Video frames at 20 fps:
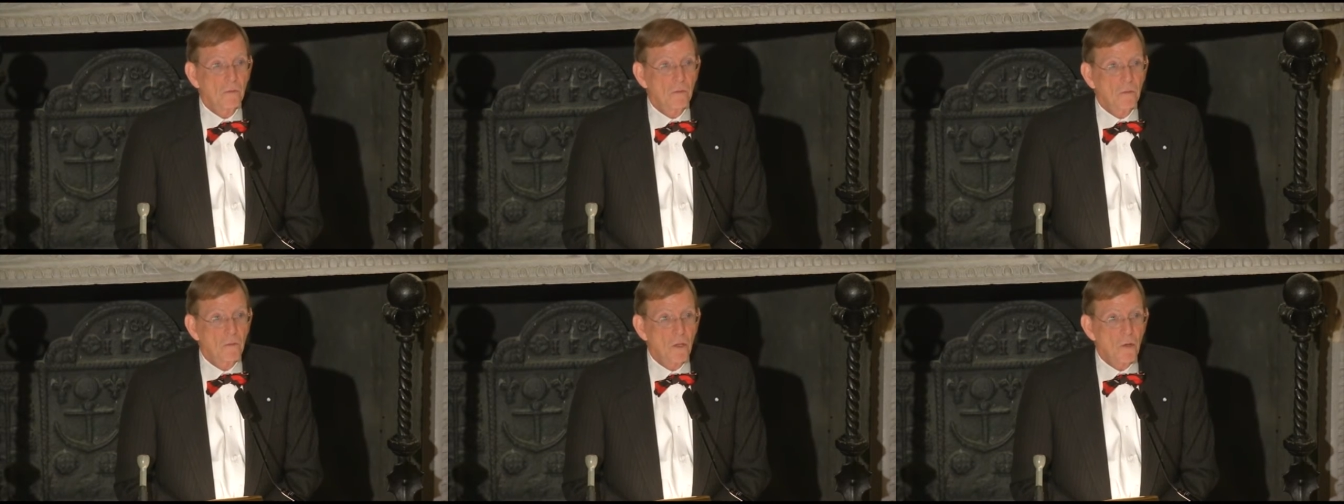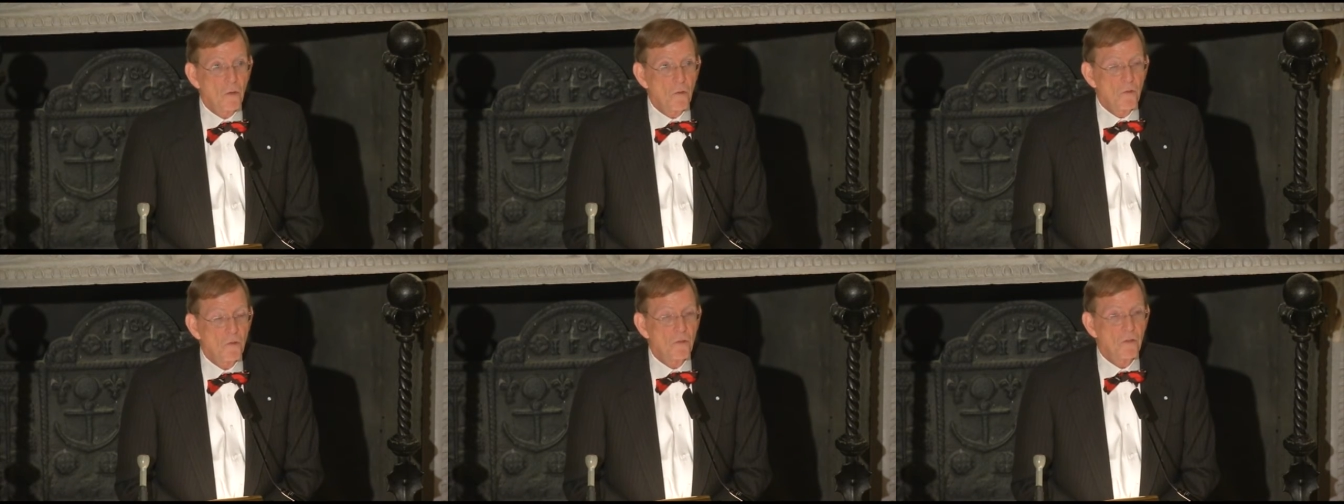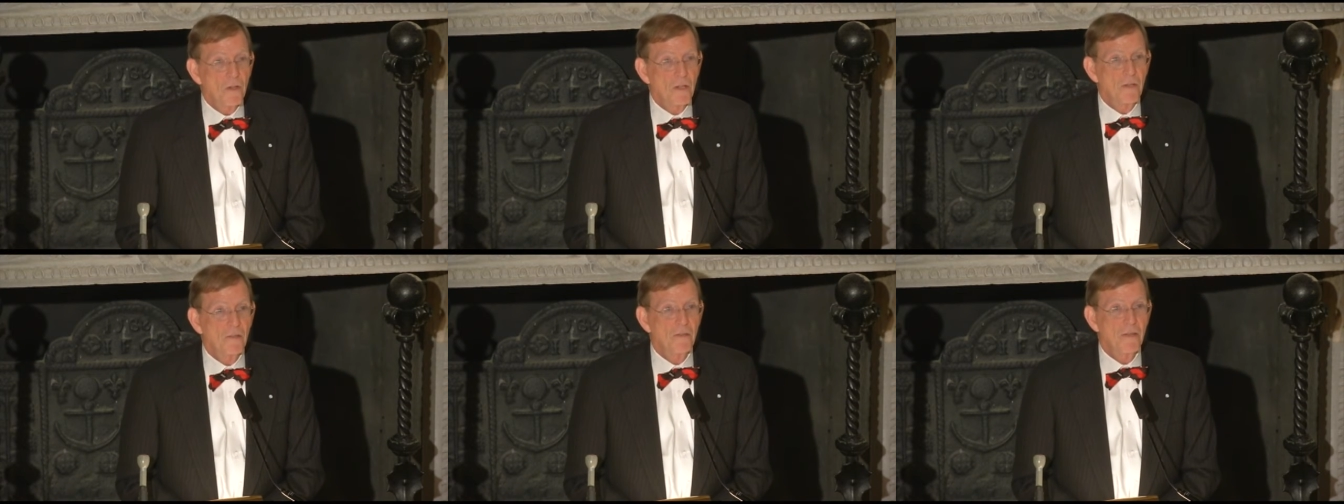those
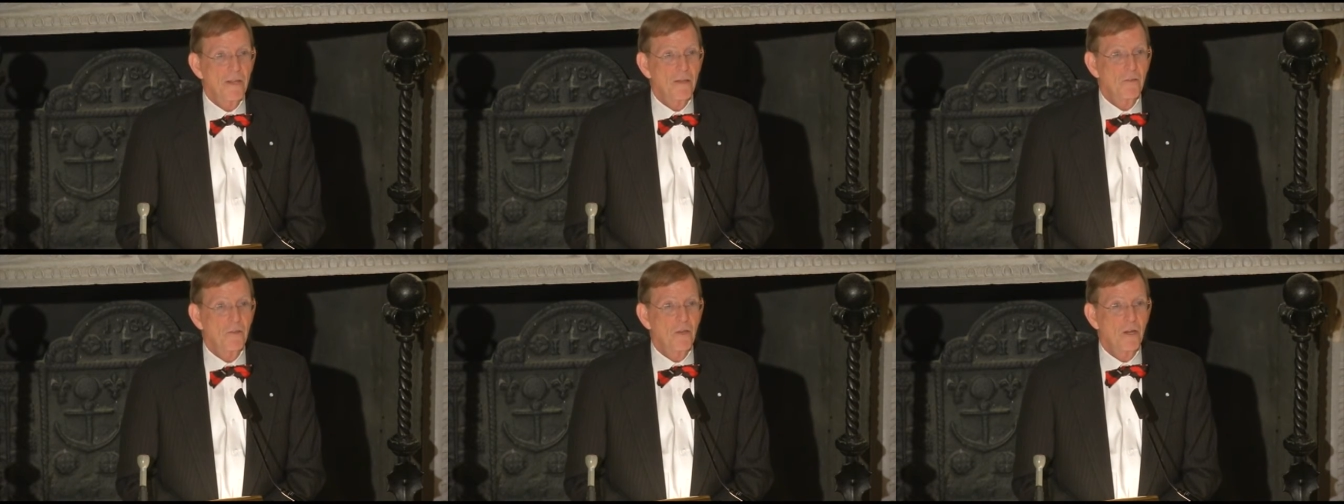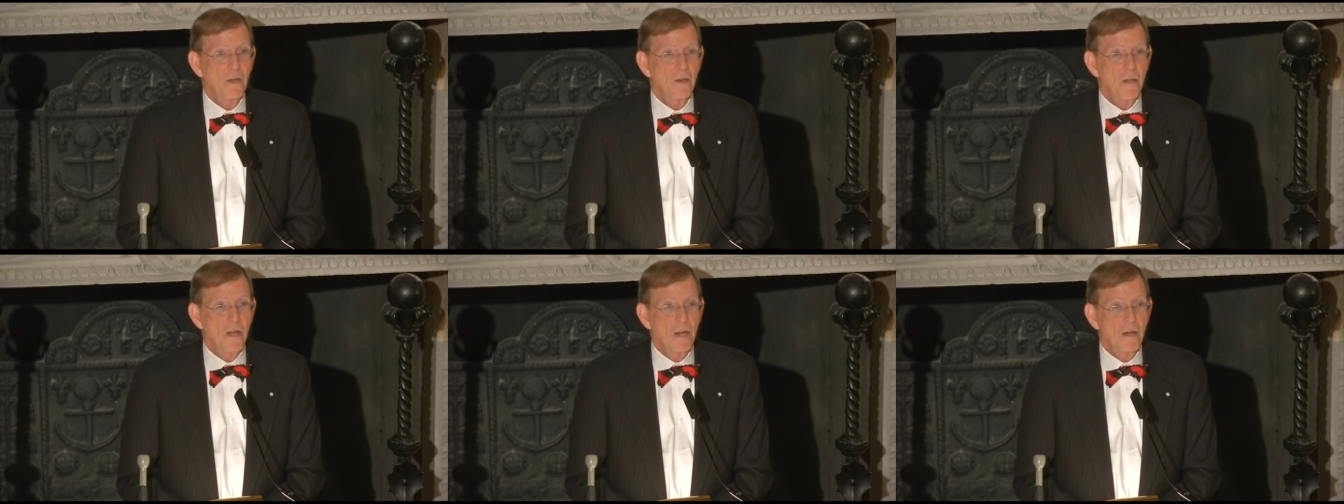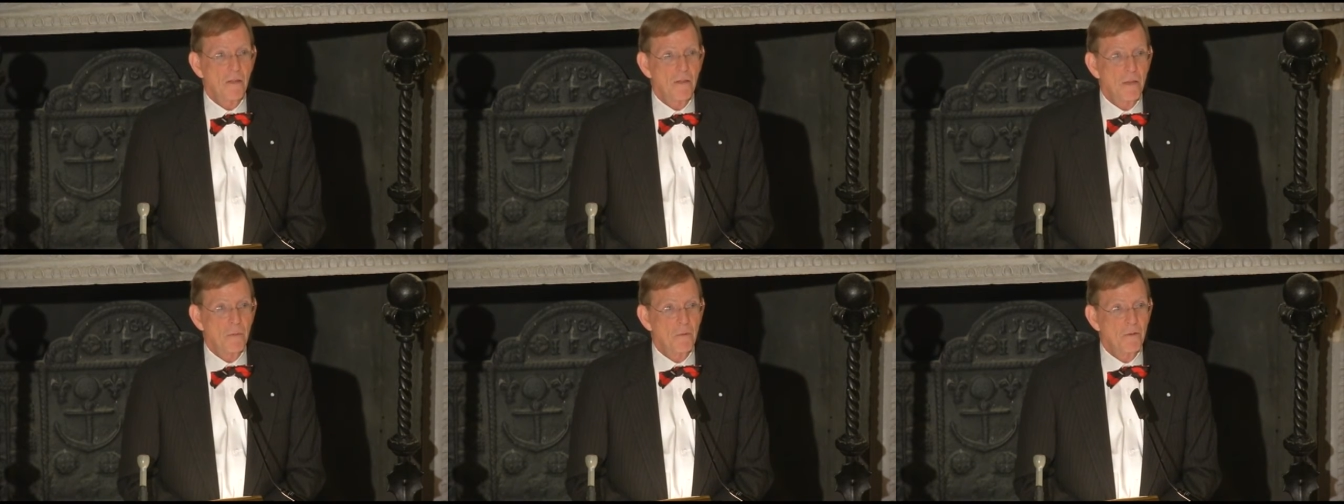in South
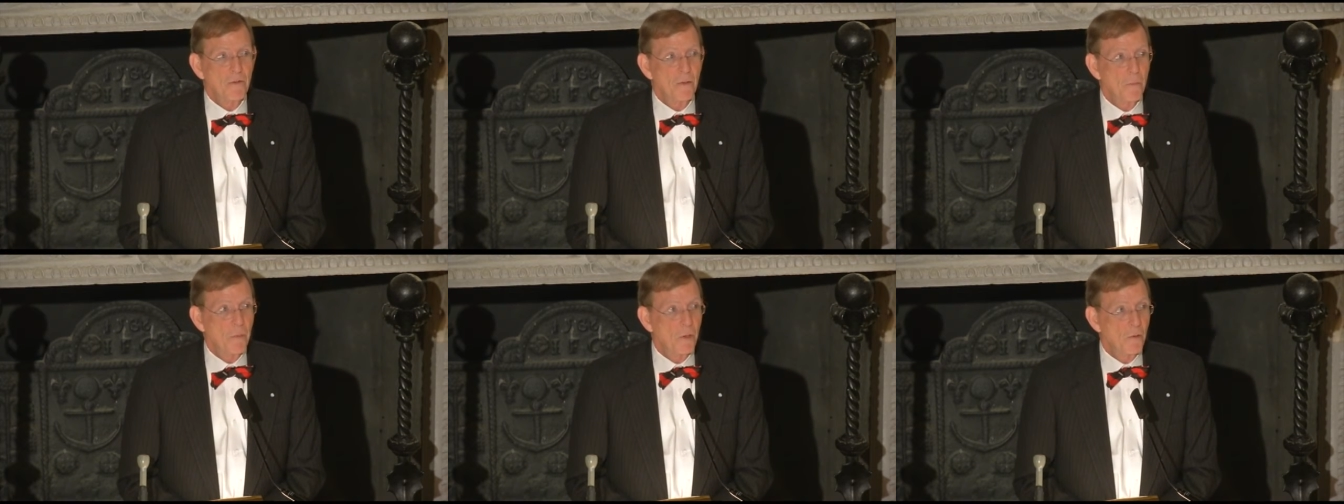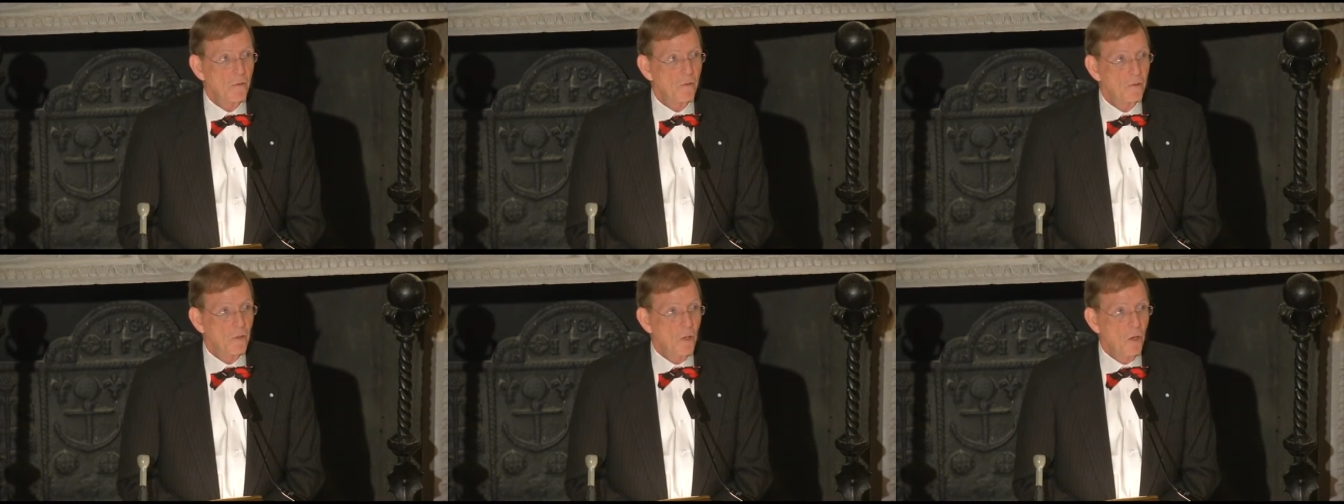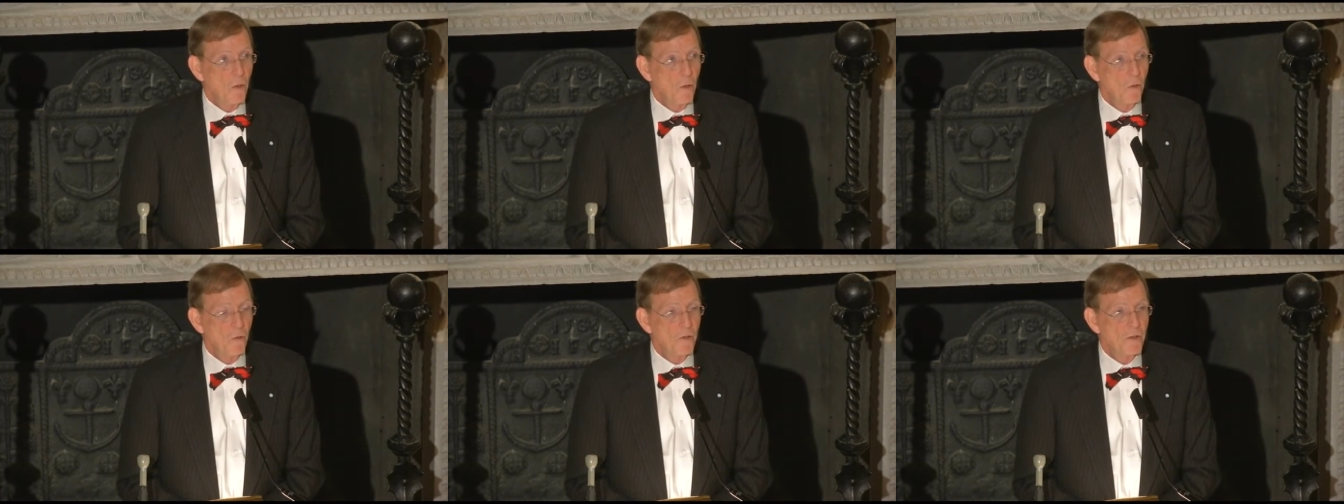Carolina that were supposed to
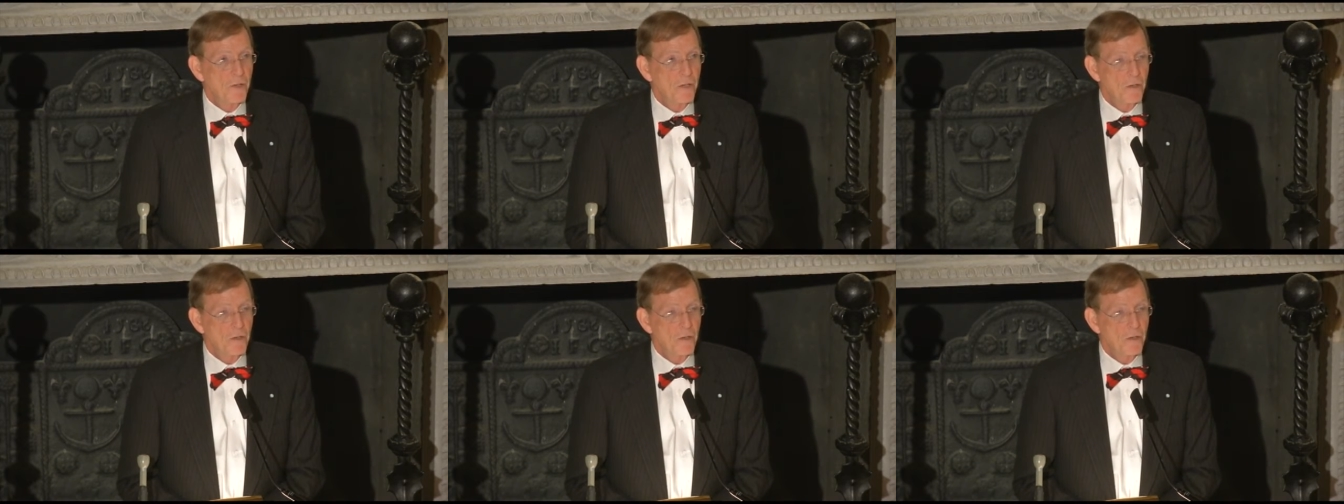hold the